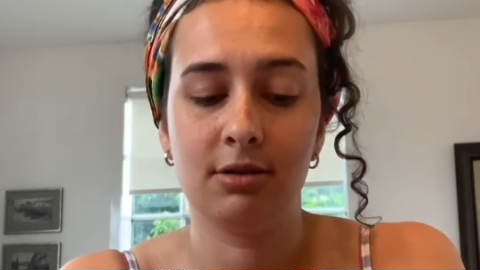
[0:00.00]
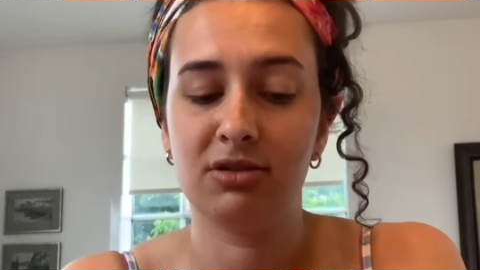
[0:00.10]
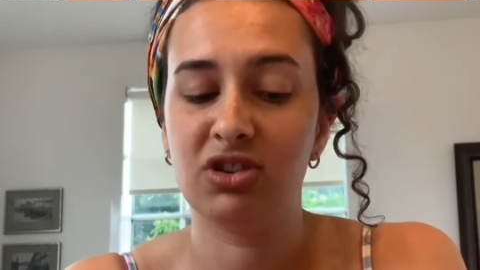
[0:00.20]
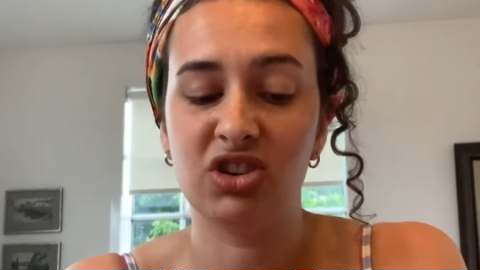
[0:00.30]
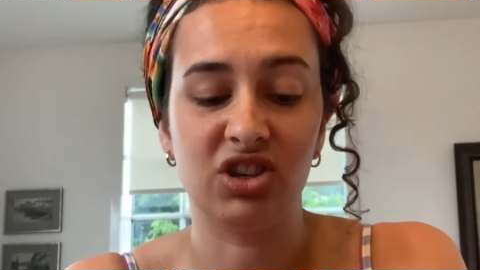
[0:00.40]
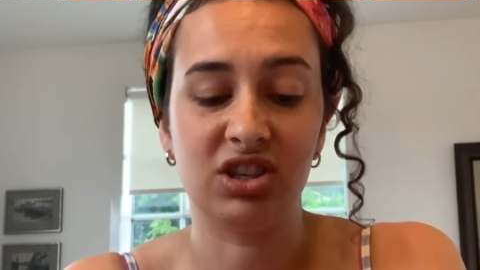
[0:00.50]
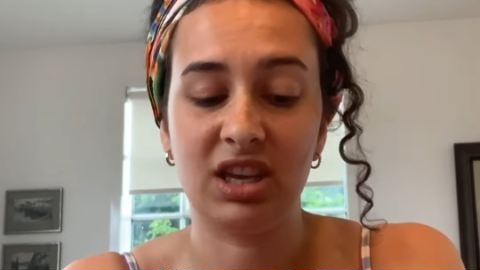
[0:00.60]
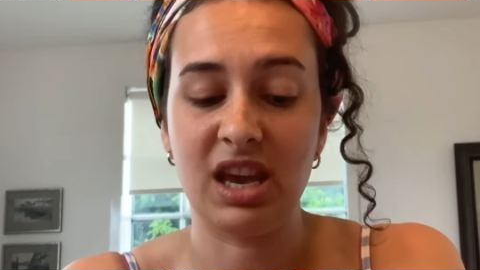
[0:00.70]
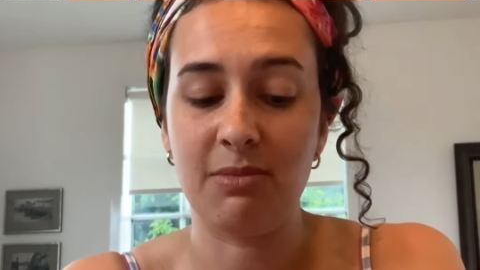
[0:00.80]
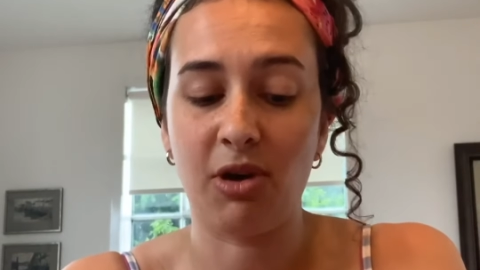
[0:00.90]
to just
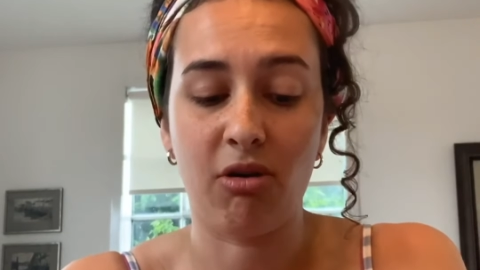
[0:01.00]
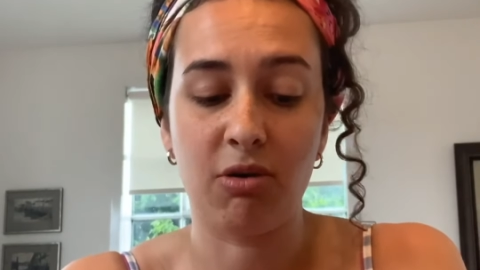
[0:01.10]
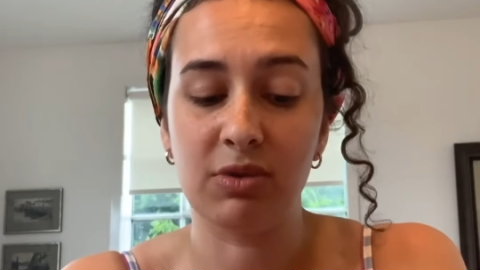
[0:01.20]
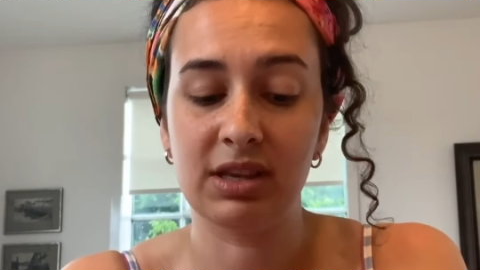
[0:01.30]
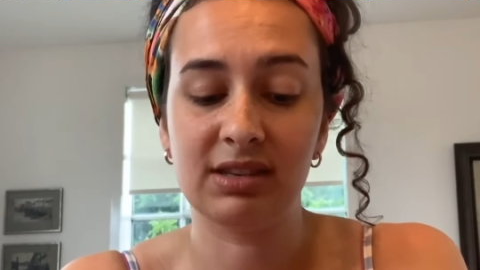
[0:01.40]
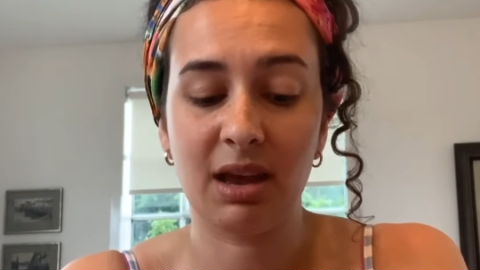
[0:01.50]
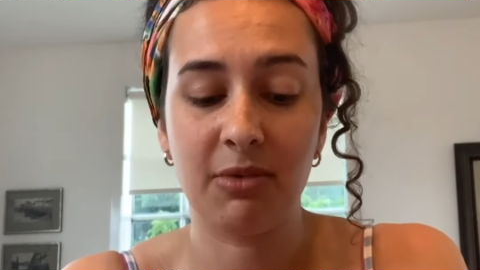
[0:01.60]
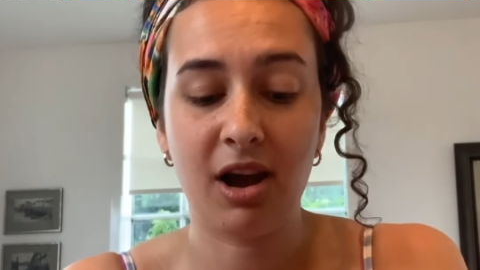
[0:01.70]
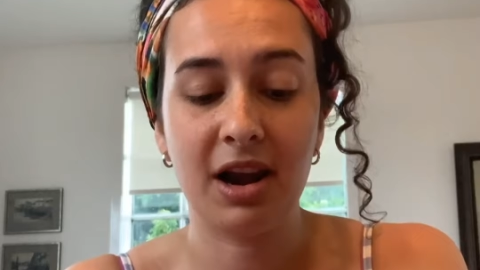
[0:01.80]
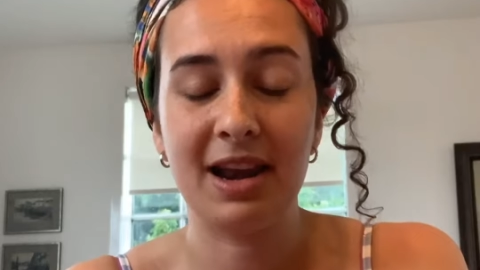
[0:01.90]
keep going with the same
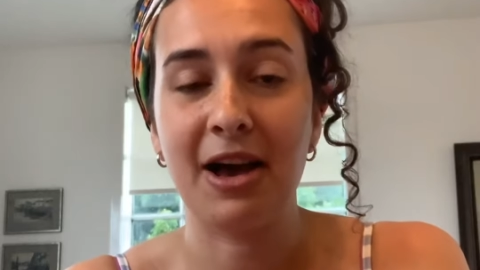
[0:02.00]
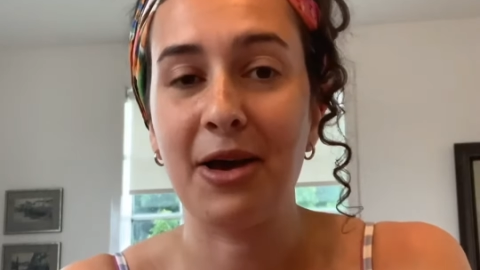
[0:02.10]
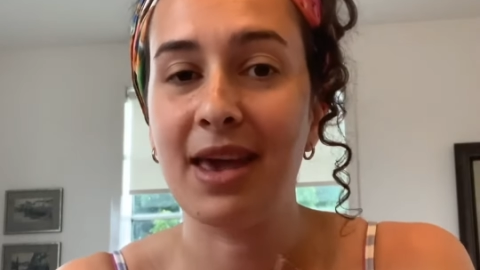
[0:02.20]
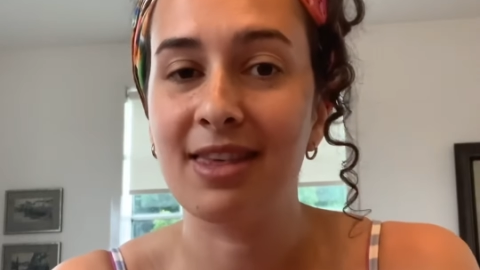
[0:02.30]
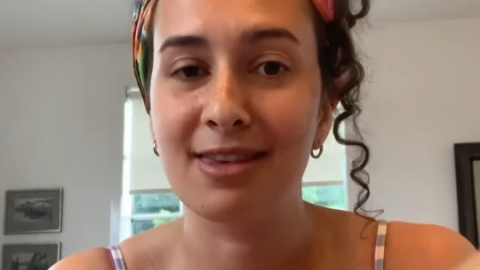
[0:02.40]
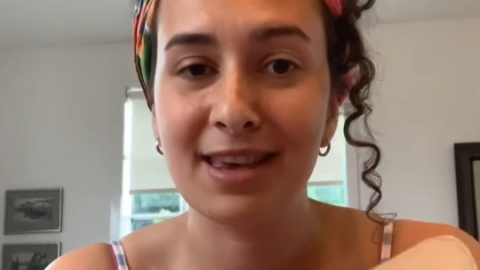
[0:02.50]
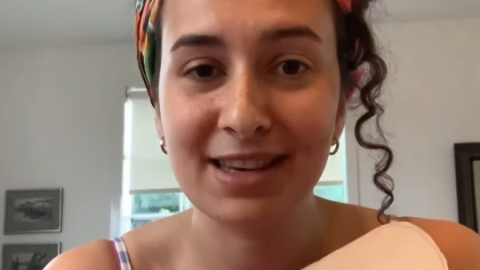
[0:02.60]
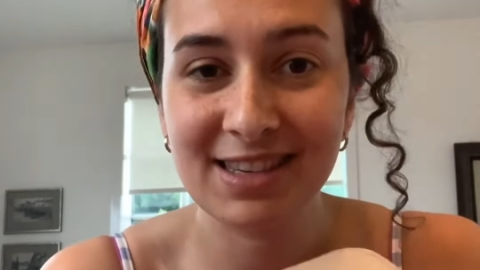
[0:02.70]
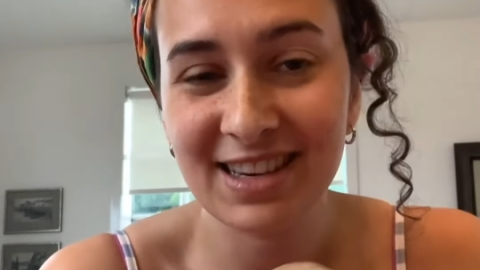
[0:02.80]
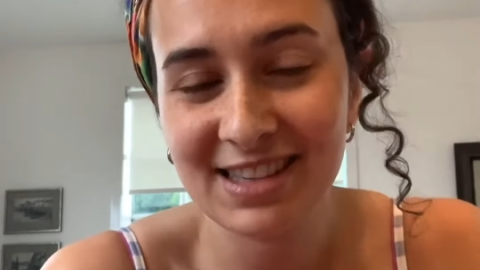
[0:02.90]
colour. Now,
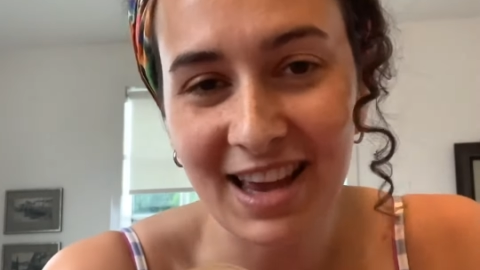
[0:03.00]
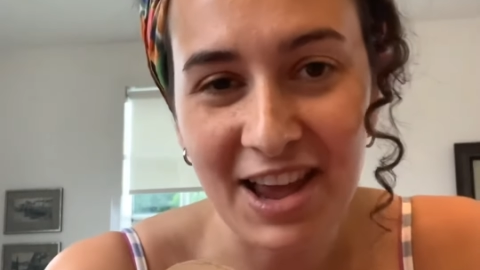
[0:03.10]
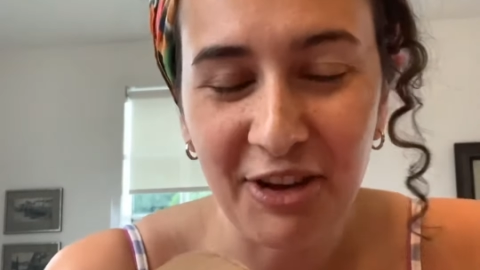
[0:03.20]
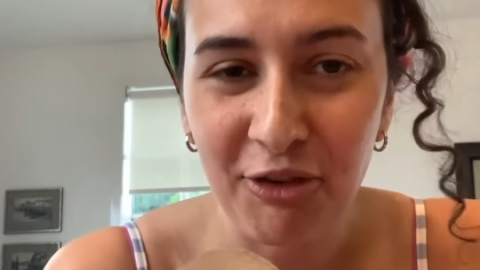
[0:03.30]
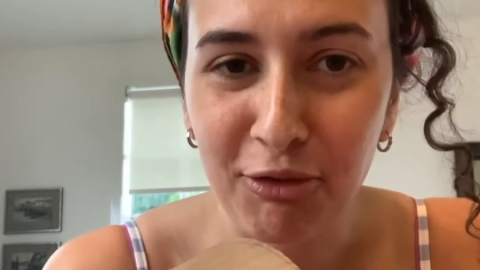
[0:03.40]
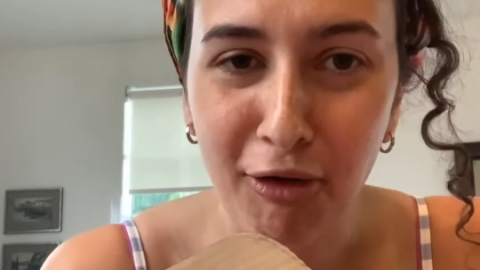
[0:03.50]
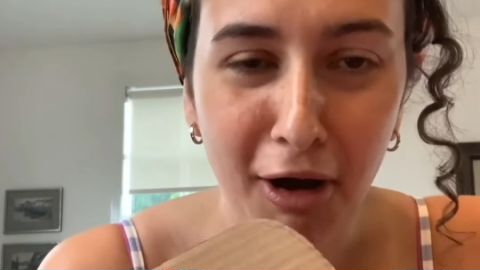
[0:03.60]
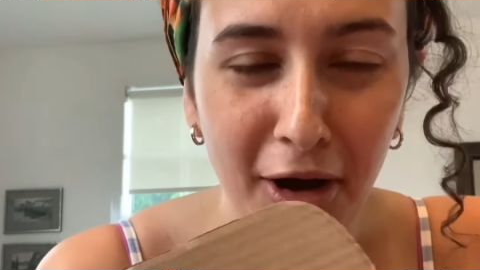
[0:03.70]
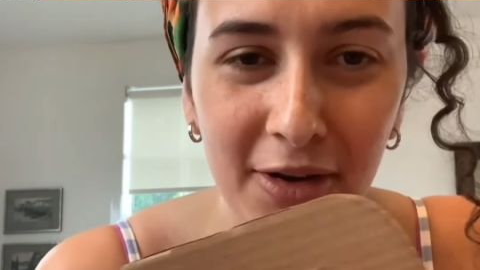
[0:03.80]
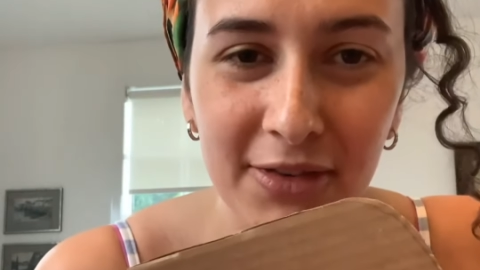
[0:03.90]
this is a
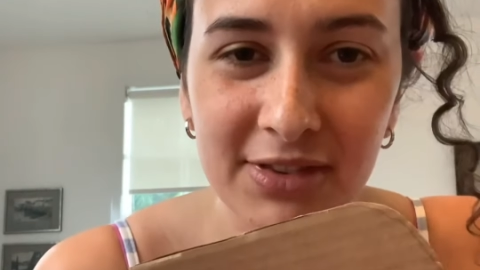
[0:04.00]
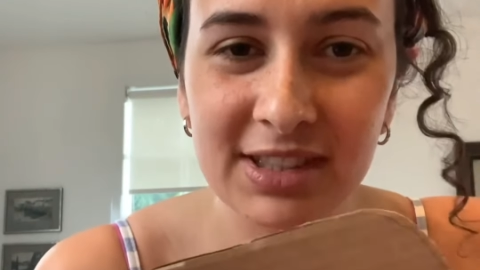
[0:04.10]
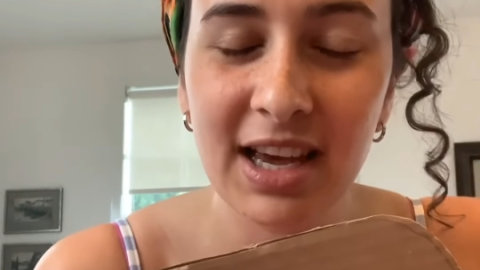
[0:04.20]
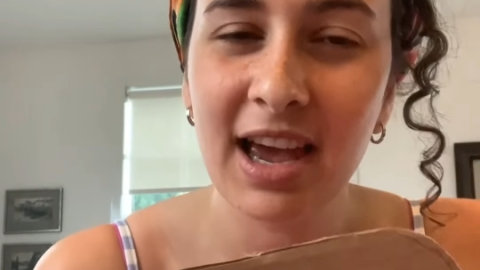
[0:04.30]
craft.